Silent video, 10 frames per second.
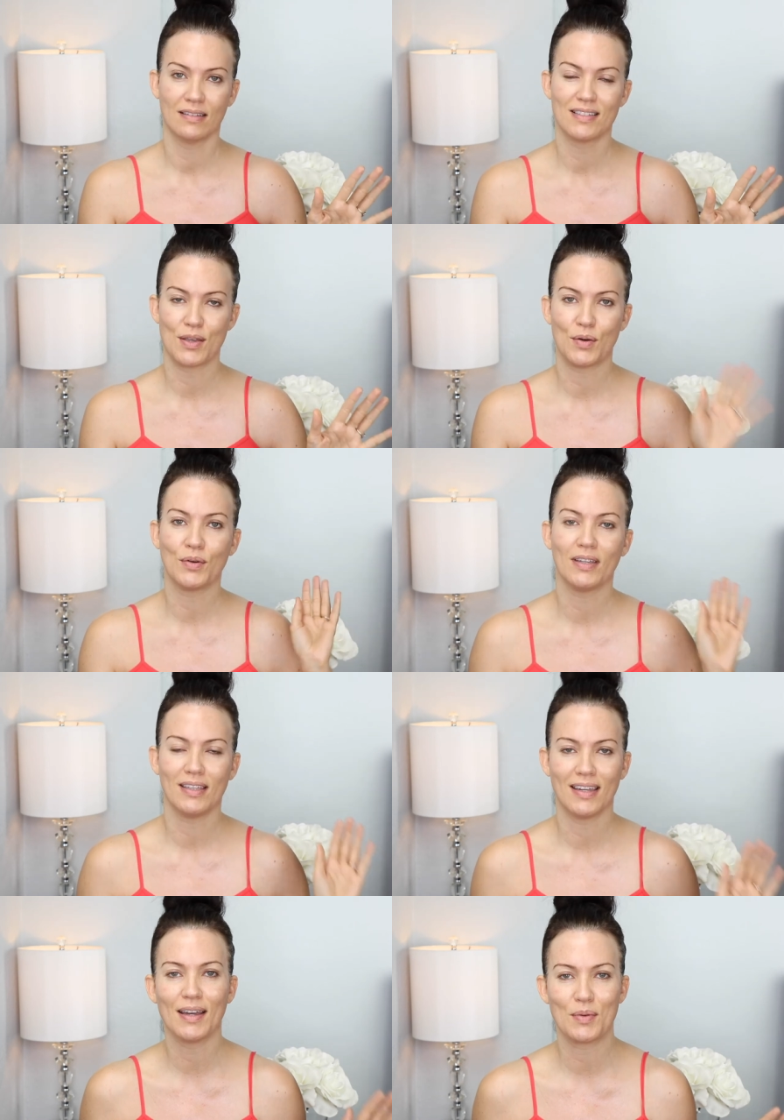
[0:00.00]
So
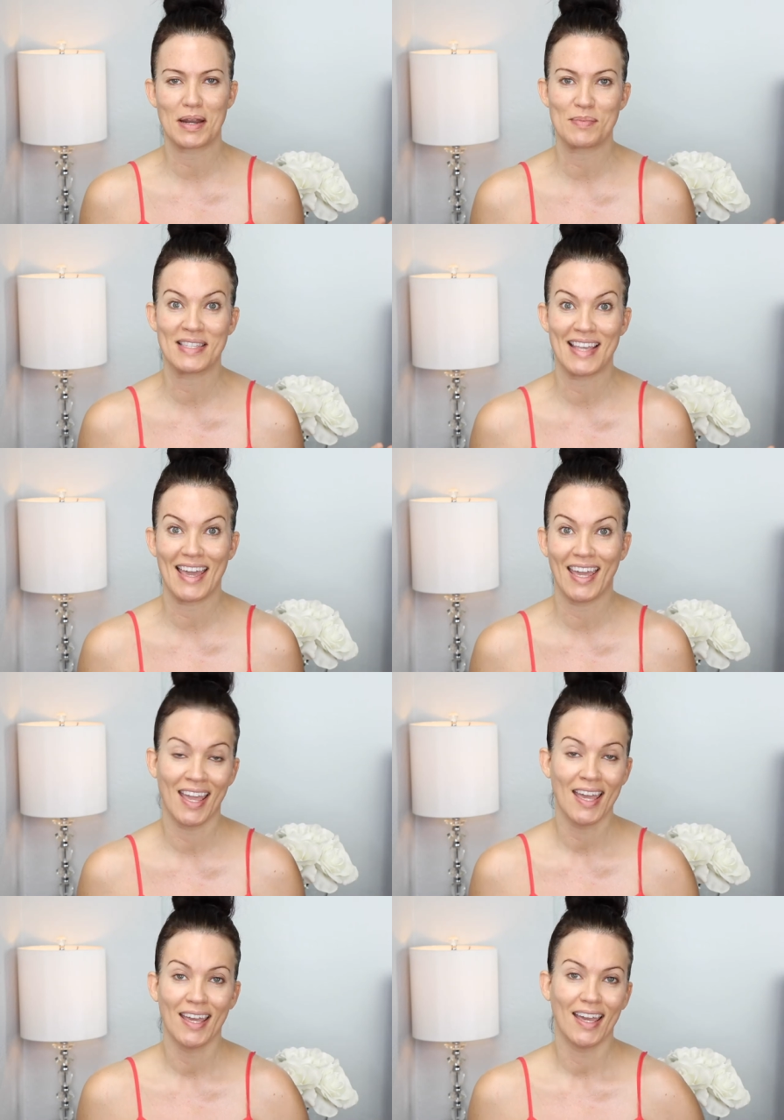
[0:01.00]
you get what I'm
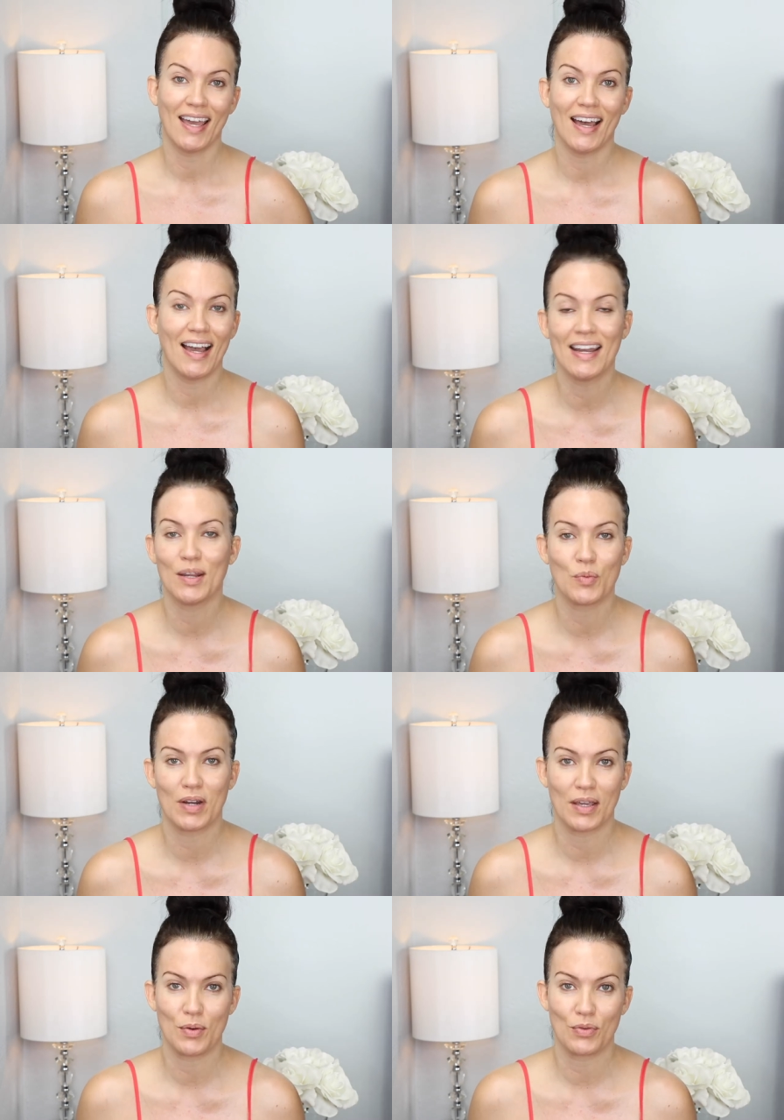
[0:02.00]
saying. I didn't
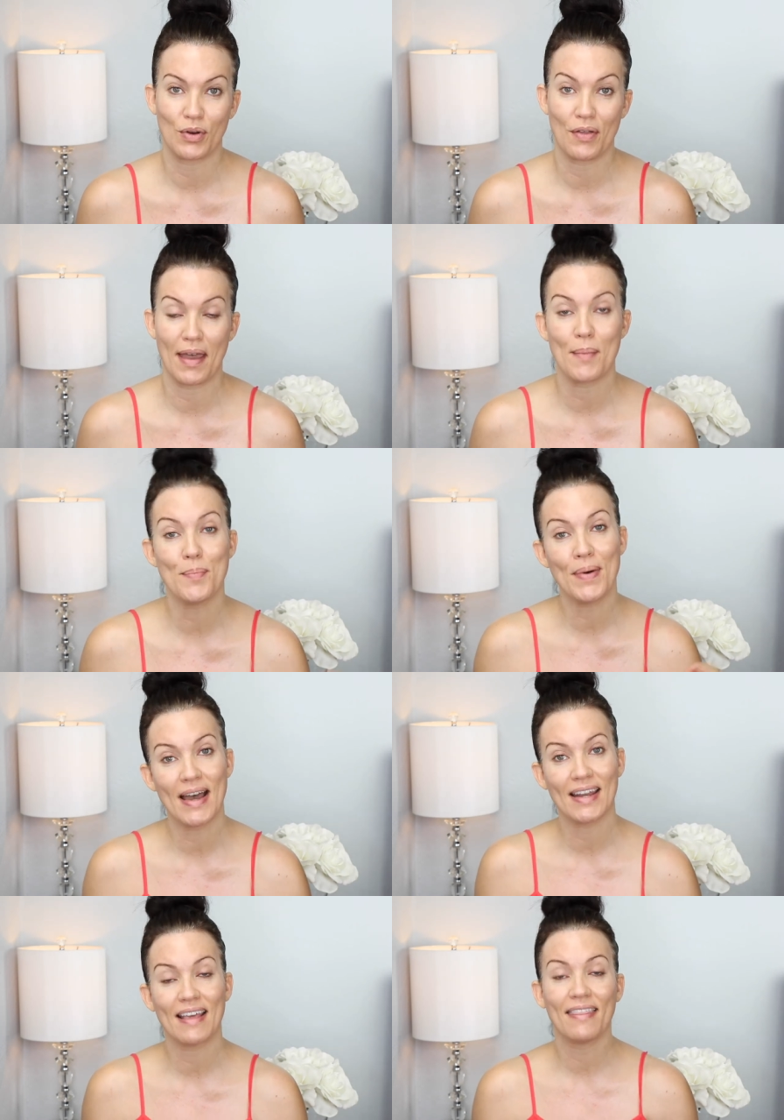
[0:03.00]
want to go through all that,
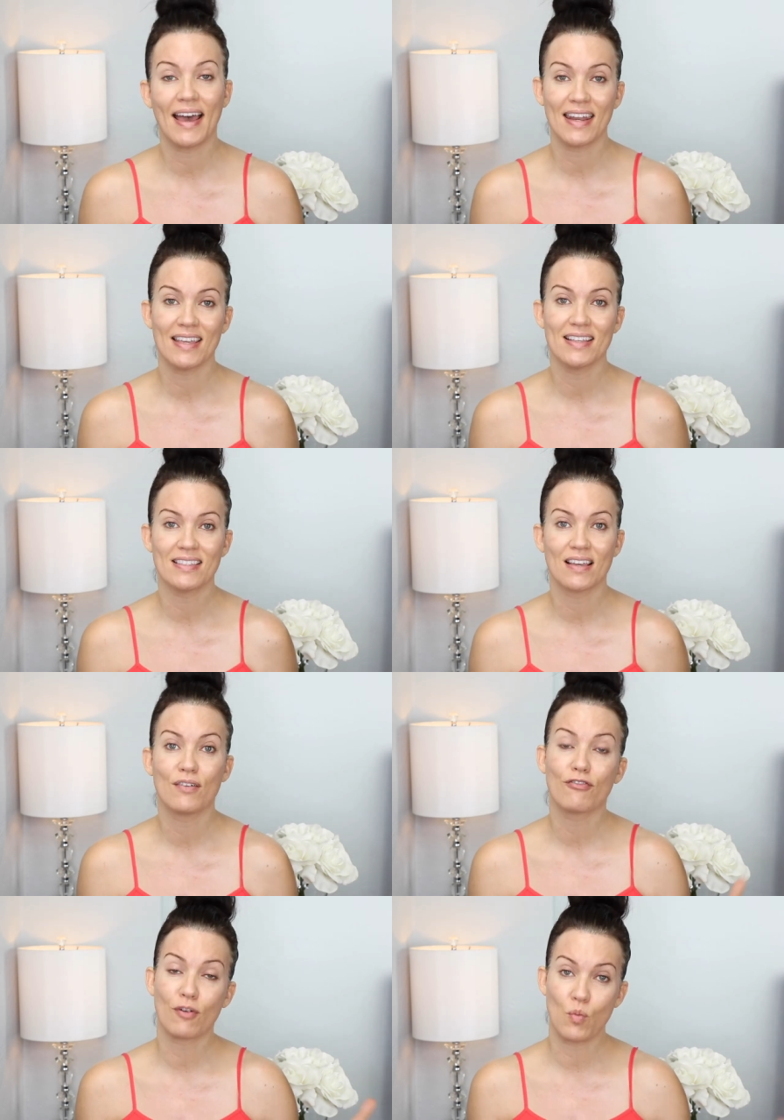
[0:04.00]
but that is,
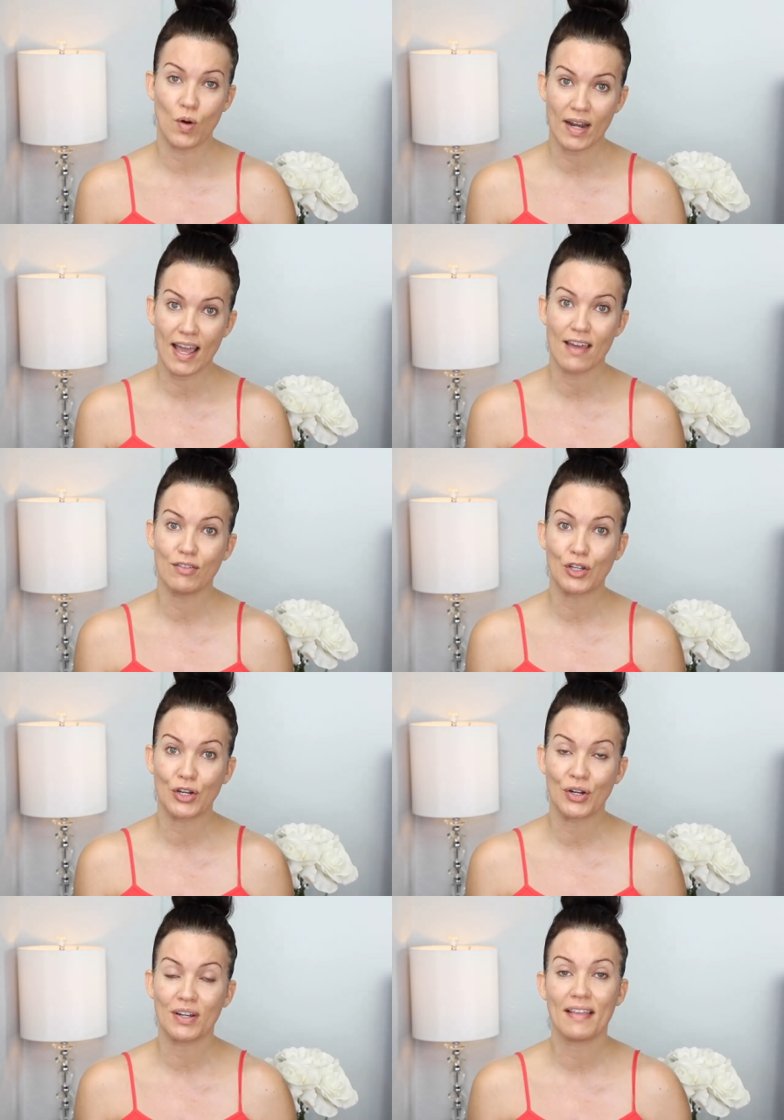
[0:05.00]
from what I have
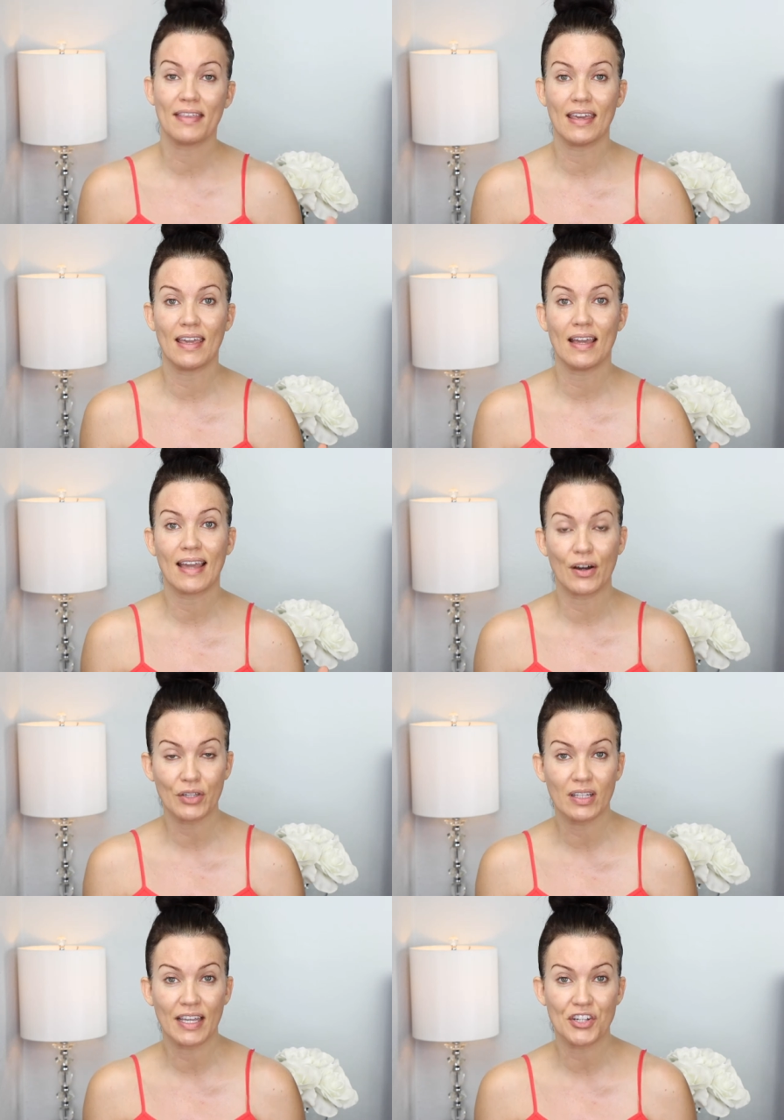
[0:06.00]
learned, the
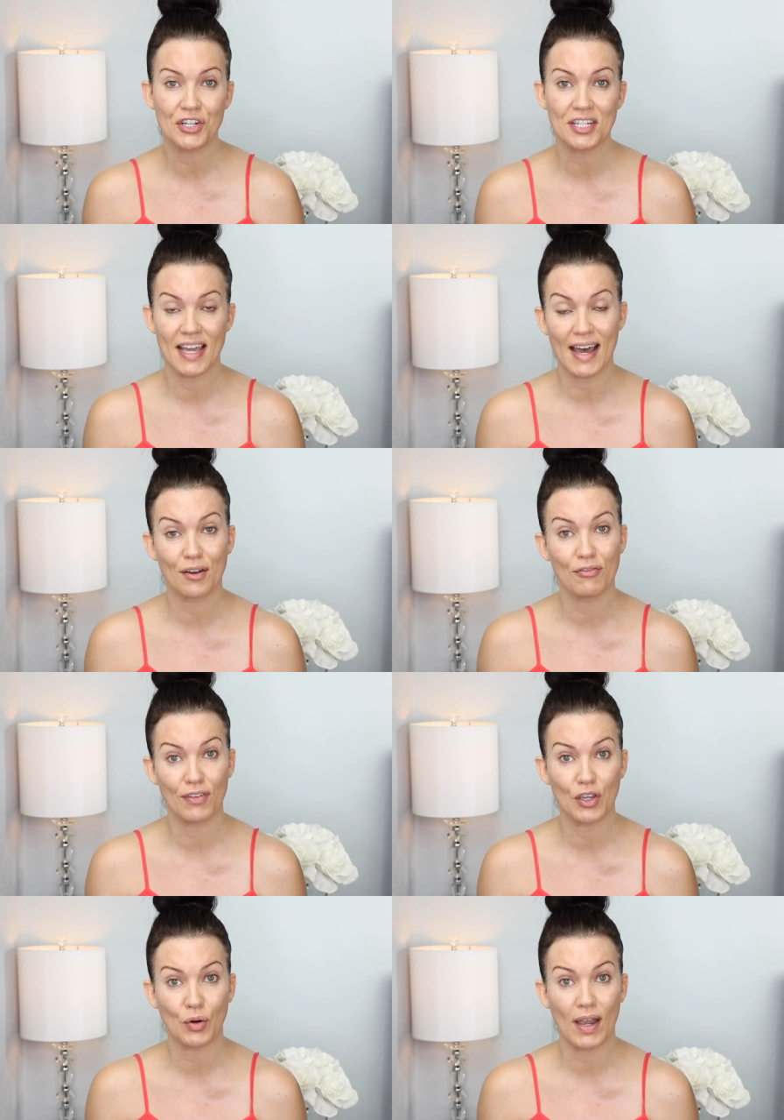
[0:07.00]
calculation to how to
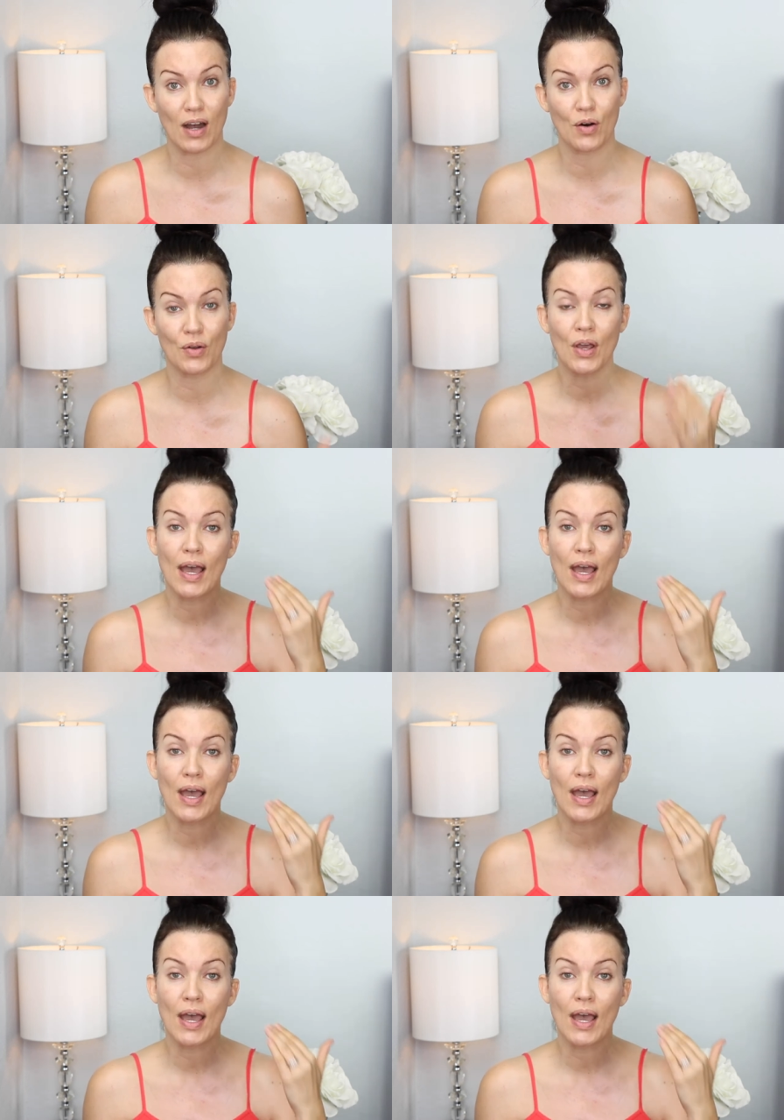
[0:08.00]
figure out